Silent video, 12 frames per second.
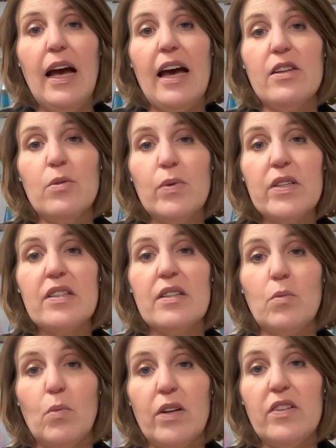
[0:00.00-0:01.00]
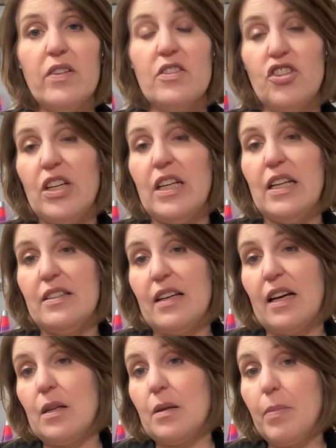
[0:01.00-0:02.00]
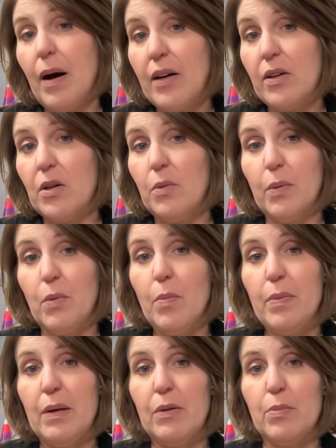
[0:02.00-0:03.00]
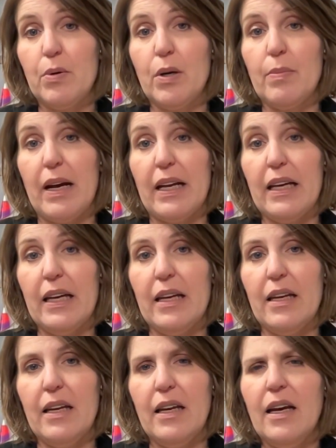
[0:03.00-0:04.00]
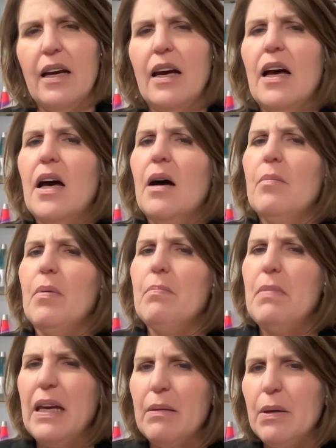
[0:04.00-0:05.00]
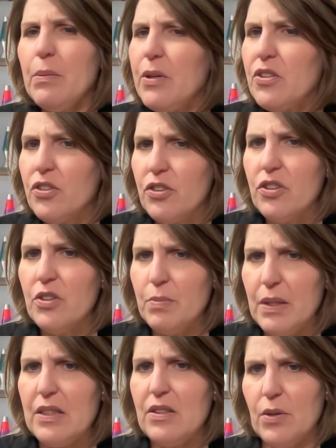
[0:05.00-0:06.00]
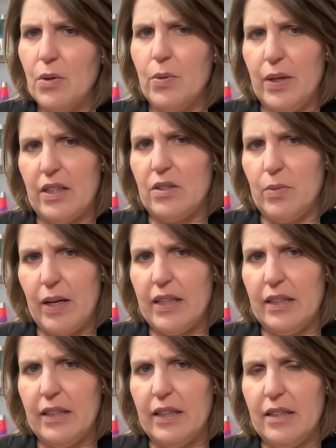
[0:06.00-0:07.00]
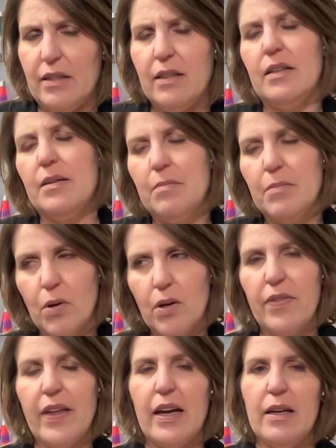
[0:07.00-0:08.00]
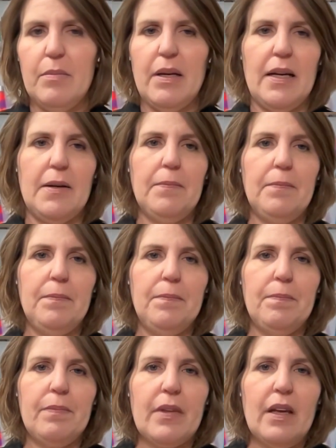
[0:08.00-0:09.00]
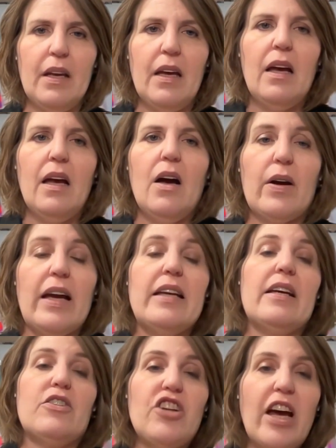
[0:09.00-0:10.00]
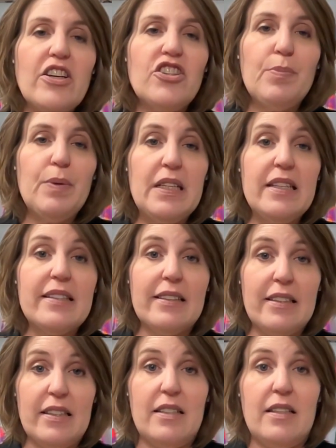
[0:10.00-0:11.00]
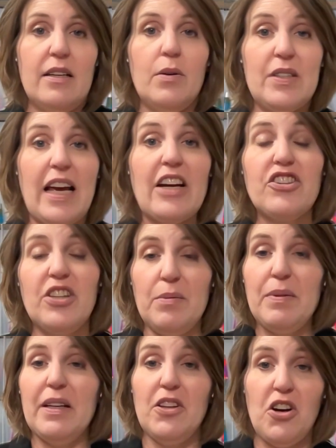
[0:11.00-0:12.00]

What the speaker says: and the risk that once the genie is out of the bottle, we won't be able to put it back in. But maybe we shouldn't be so quick to regulate. More on that in a minute. Okay, now ChatGPT's list was actually a bit